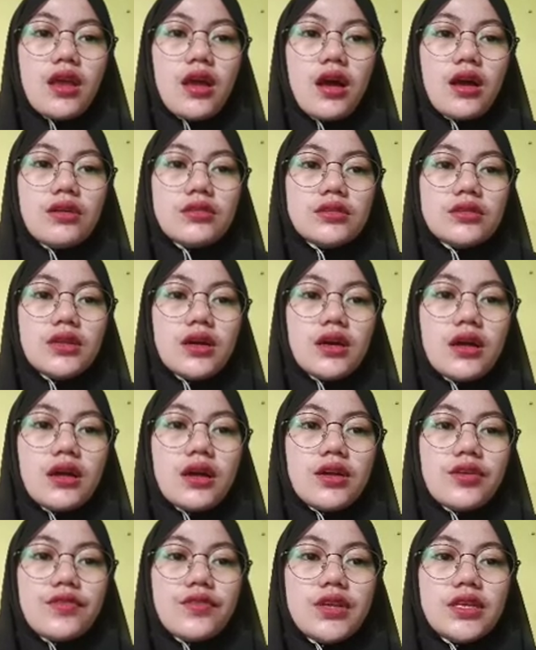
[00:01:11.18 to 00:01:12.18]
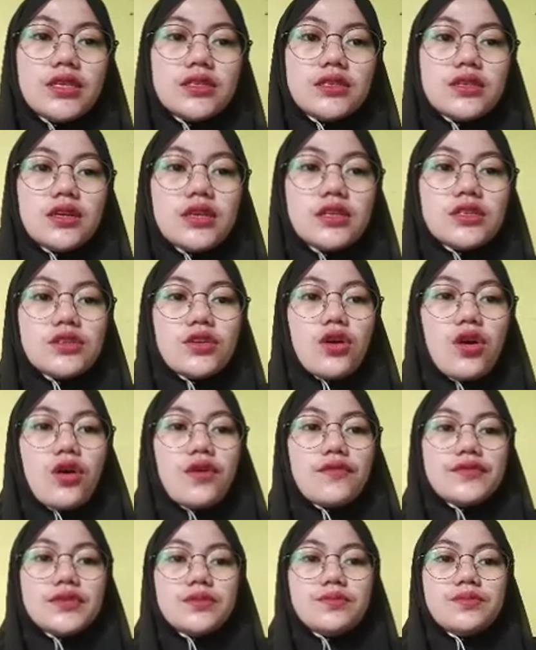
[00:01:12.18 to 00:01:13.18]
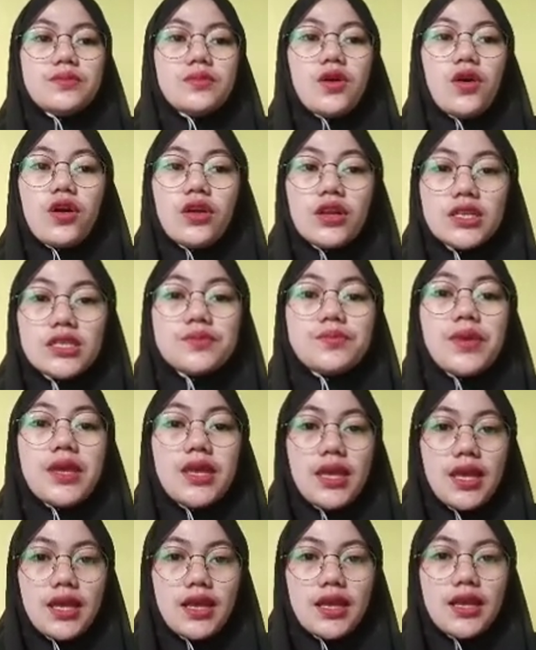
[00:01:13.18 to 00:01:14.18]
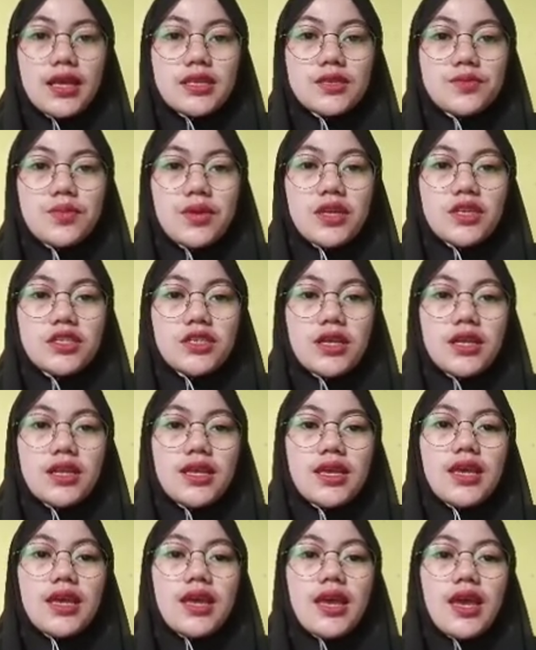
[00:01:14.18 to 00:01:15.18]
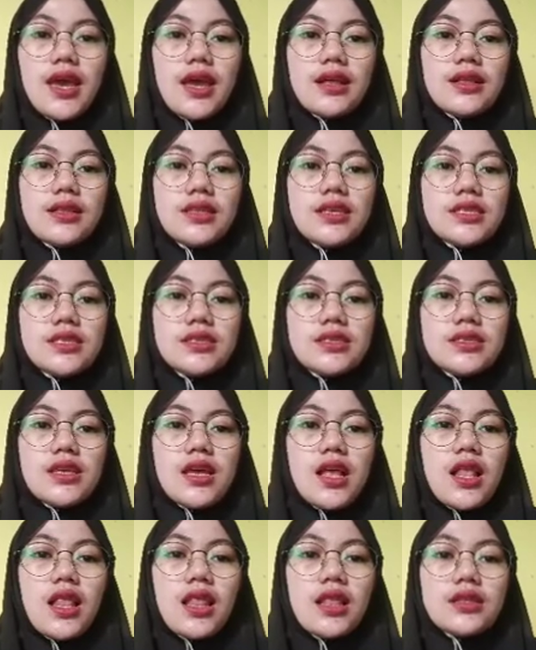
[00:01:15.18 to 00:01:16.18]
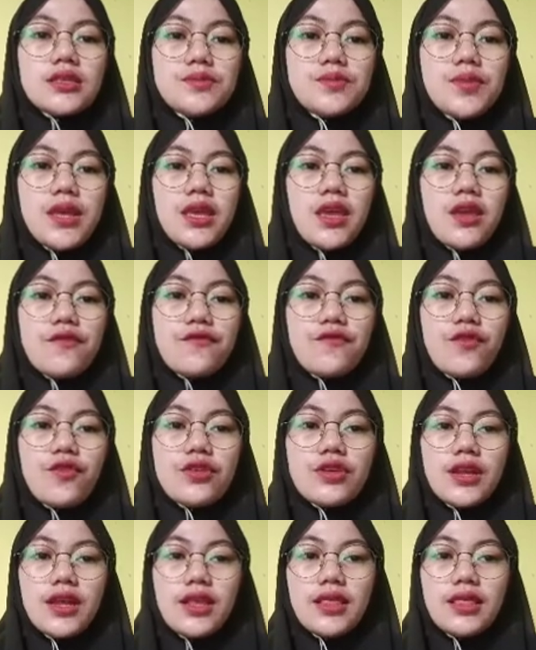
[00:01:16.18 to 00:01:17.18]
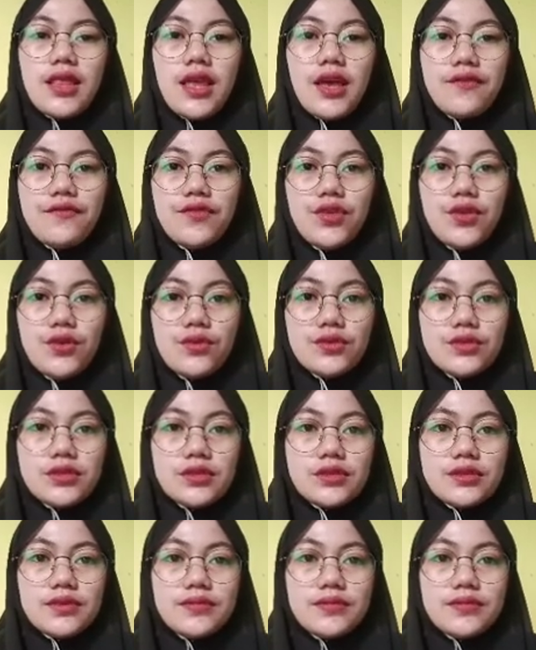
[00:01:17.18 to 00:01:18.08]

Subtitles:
out a research on speaking, especially English speaking for real-life use.